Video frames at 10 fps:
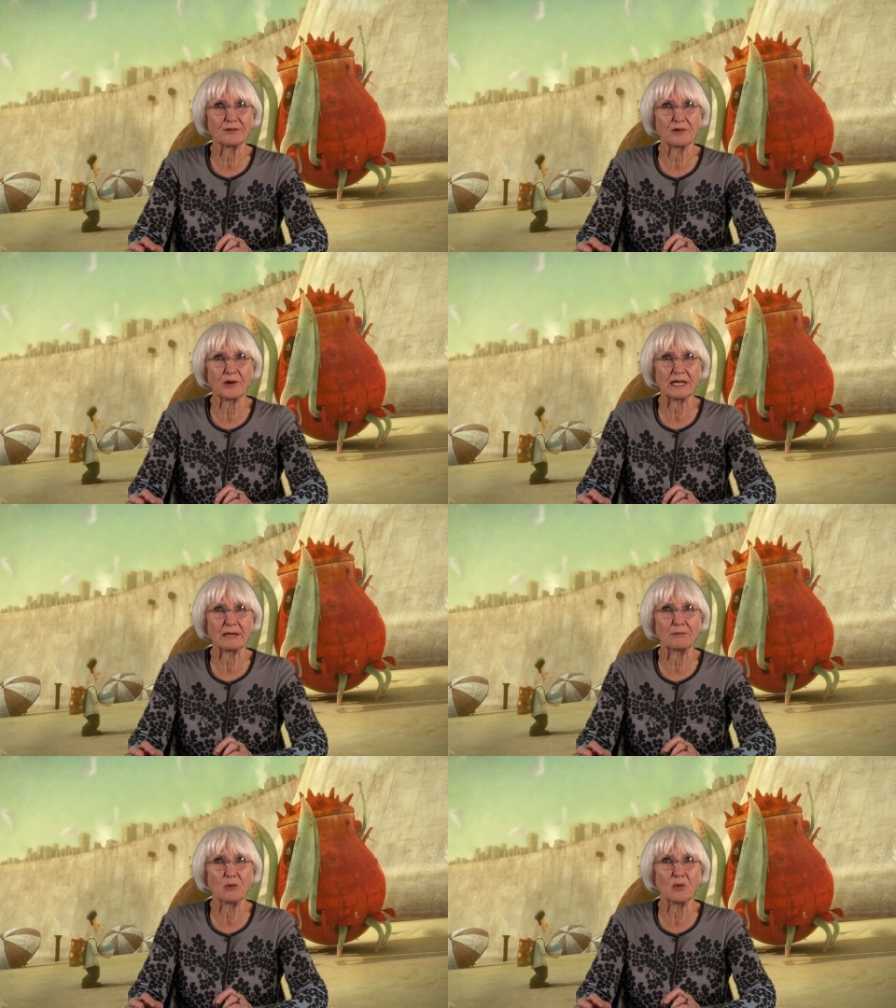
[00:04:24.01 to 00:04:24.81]
throwing a
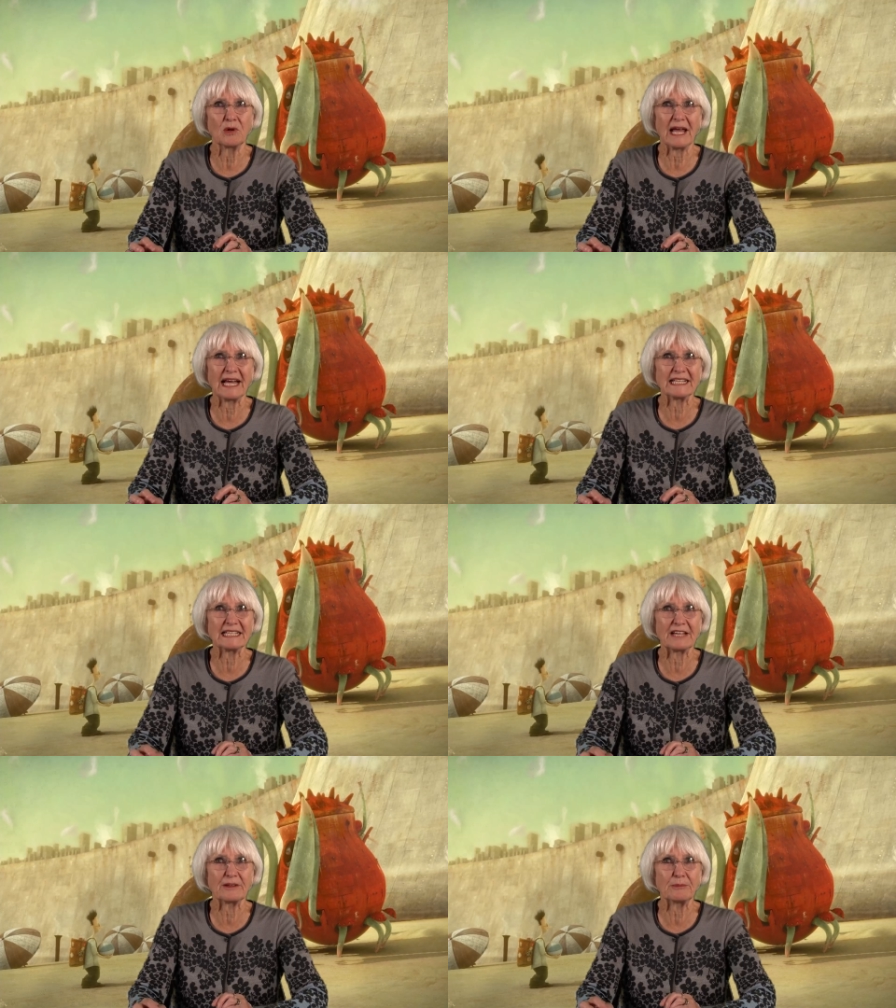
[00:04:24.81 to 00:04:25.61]
ball at
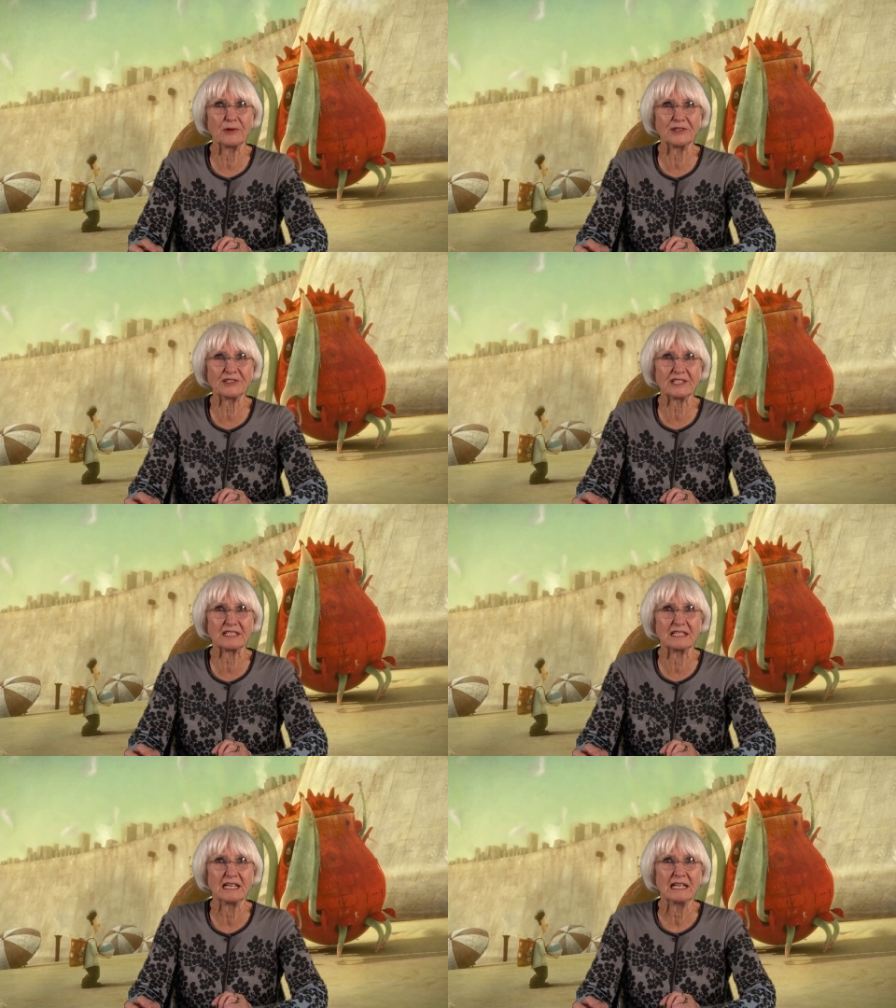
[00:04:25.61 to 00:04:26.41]
another person,